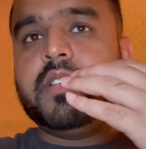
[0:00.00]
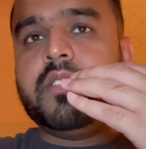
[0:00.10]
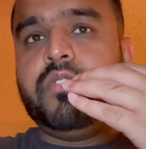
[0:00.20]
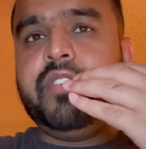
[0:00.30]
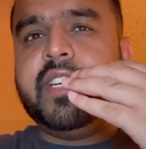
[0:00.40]

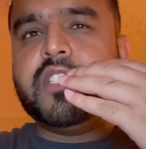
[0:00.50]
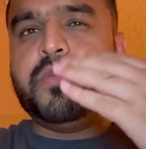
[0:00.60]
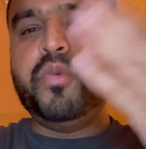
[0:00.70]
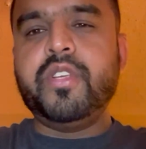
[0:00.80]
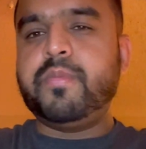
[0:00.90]
very
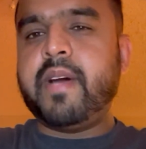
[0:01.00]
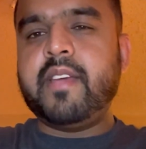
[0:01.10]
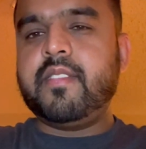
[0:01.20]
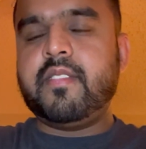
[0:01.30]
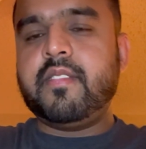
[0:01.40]
smooth
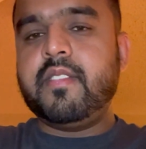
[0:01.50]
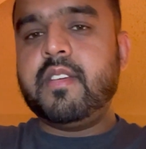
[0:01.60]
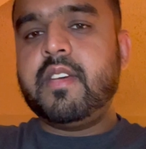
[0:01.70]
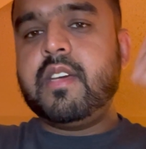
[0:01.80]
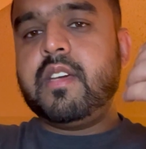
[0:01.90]
spices.
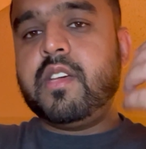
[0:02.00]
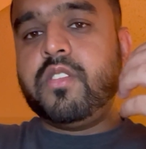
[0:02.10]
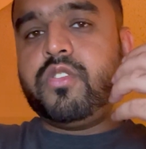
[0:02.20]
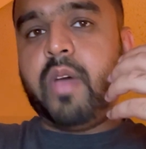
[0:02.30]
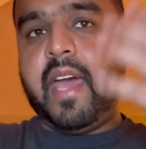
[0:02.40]

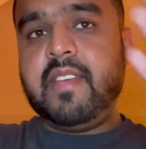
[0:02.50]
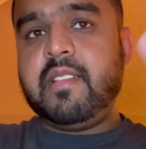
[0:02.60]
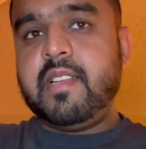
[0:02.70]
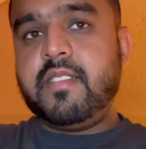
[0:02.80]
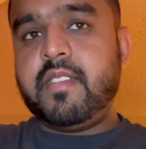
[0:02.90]
So as
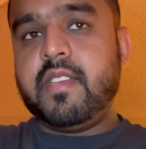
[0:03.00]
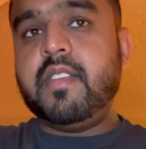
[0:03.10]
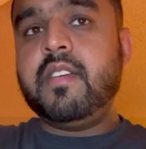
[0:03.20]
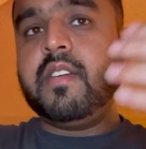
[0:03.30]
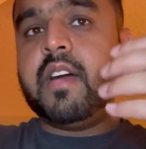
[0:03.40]
listed,
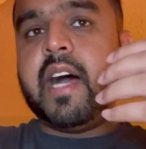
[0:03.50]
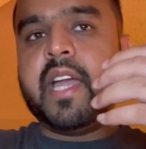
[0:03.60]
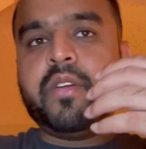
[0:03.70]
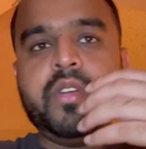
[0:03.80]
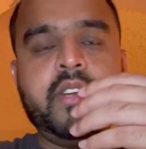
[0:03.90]
I
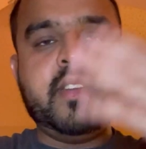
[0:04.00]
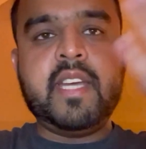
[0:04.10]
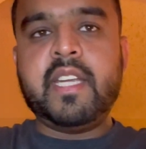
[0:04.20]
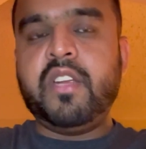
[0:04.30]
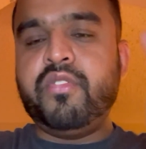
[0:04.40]
couldn't
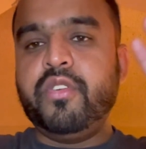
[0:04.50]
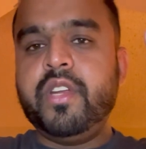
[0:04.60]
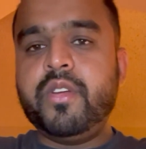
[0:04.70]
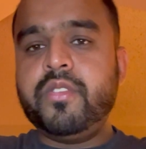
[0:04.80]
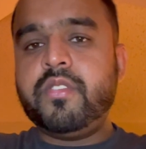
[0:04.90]
detect any fruity
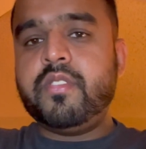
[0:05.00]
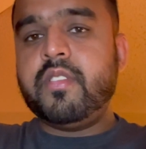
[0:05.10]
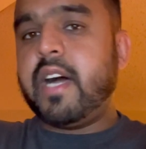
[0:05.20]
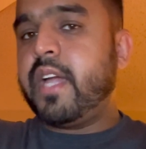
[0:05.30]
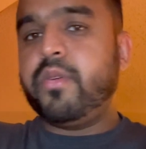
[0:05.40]
notes,
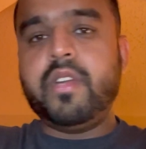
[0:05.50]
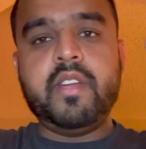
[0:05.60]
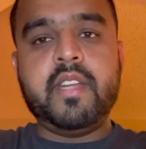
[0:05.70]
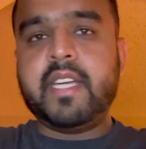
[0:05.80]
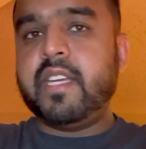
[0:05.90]
I couldn't
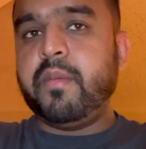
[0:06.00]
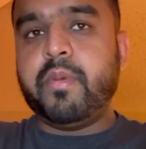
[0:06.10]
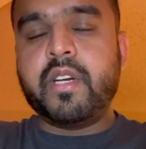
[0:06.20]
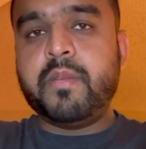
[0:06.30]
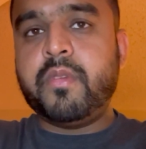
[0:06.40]
detect any
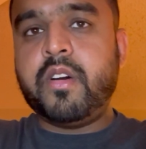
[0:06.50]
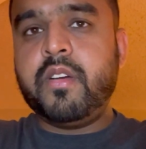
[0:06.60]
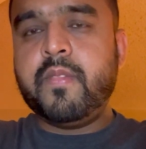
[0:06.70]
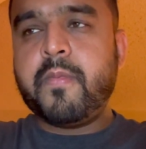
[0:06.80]
bergamot.